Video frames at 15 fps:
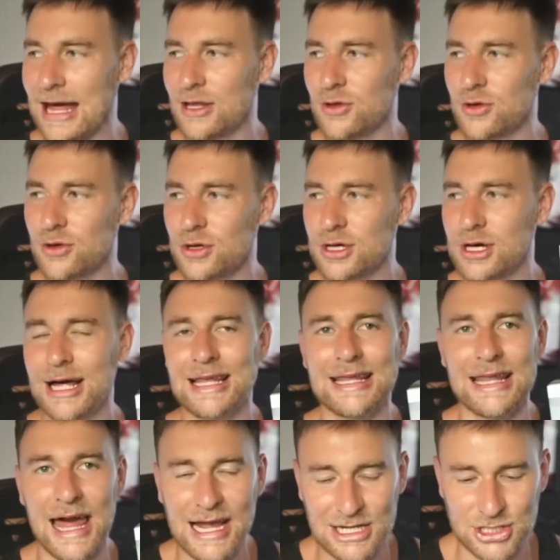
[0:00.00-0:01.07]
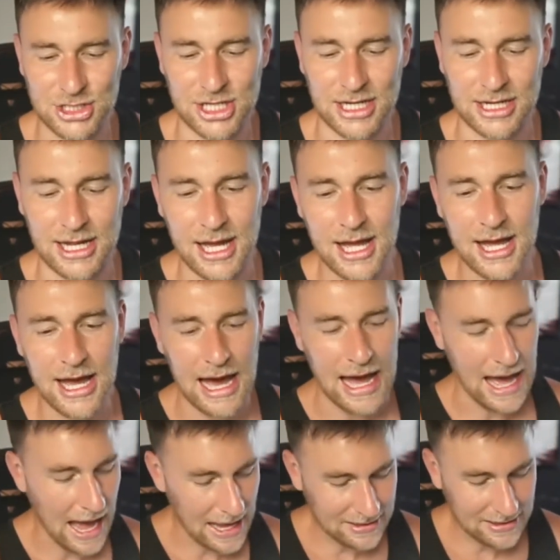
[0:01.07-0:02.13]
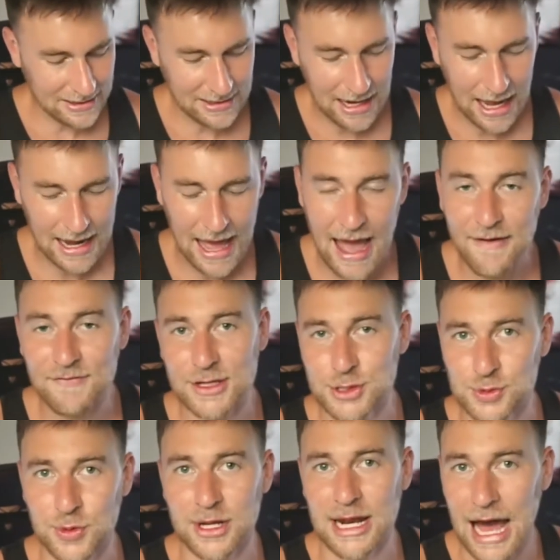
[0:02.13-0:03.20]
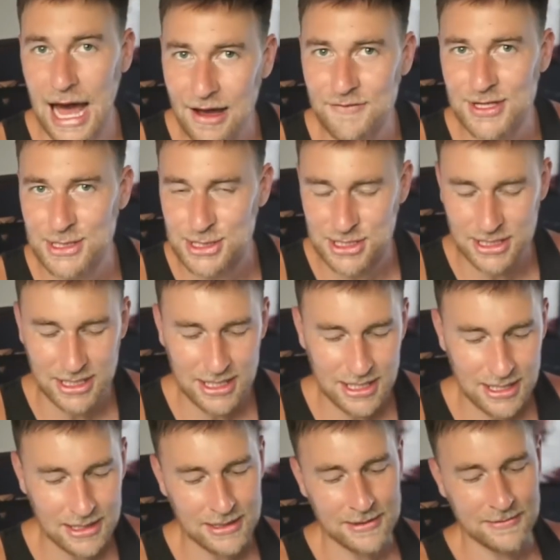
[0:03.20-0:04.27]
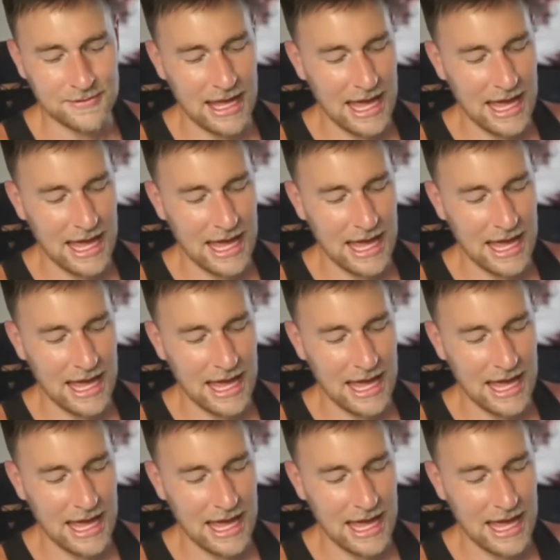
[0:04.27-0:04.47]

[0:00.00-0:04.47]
Valor Collection. I did not have this one, obviously, and